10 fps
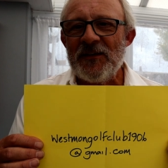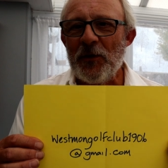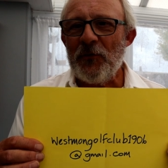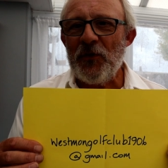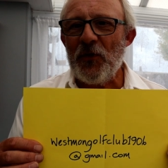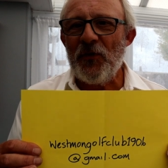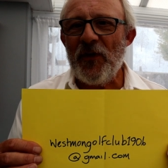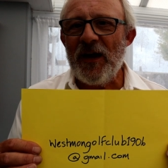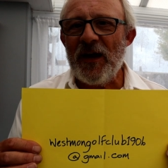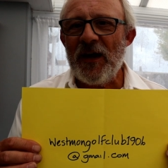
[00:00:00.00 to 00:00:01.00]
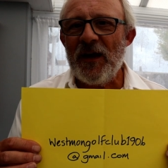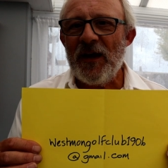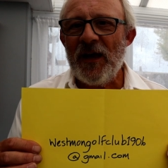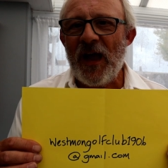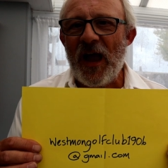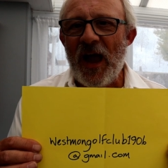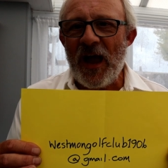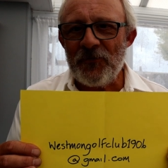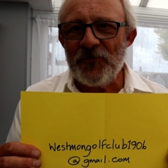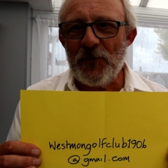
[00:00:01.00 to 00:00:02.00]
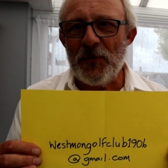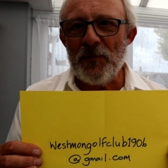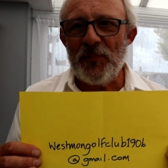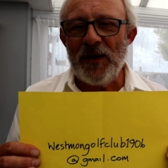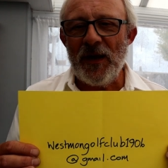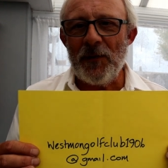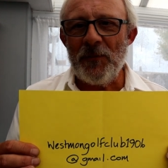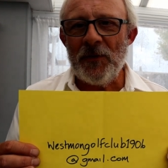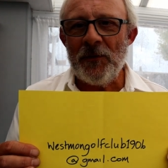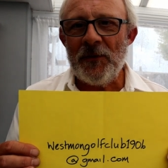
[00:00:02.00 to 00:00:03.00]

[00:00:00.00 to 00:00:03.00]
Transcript: So if you're there after 1 p.m.,